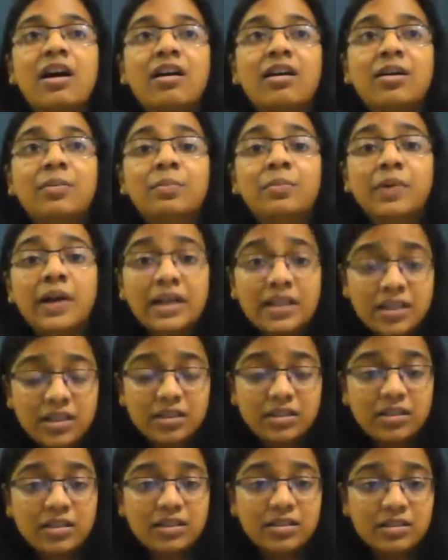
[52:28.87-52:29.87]

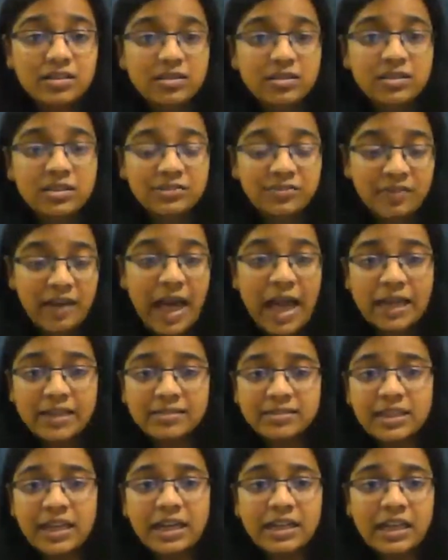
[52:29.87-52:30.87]
but the
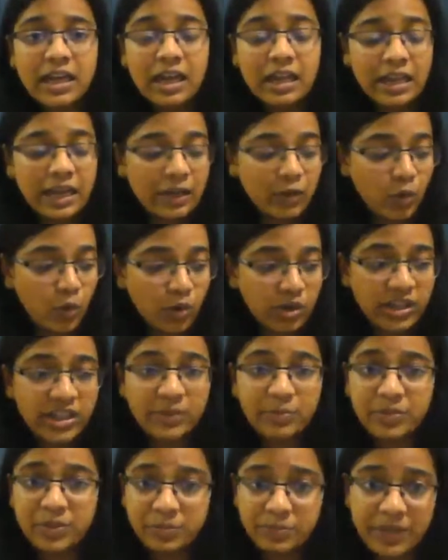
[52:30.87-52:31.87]
fact that I had
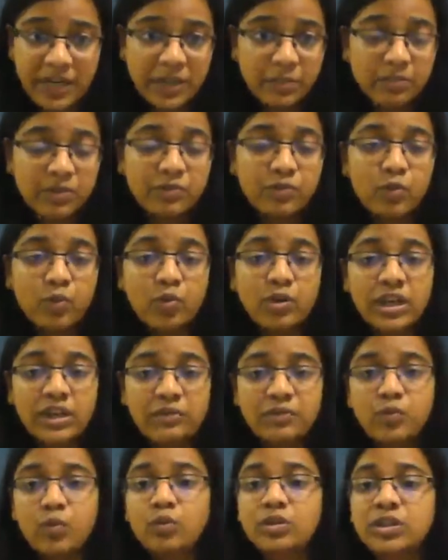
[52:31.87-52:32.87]
already prepared before
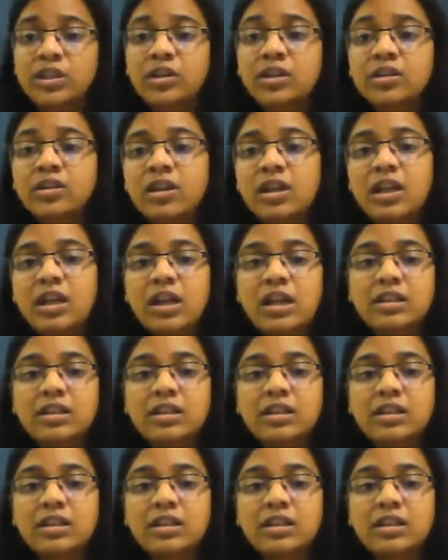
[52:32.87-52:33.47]
in fourth year,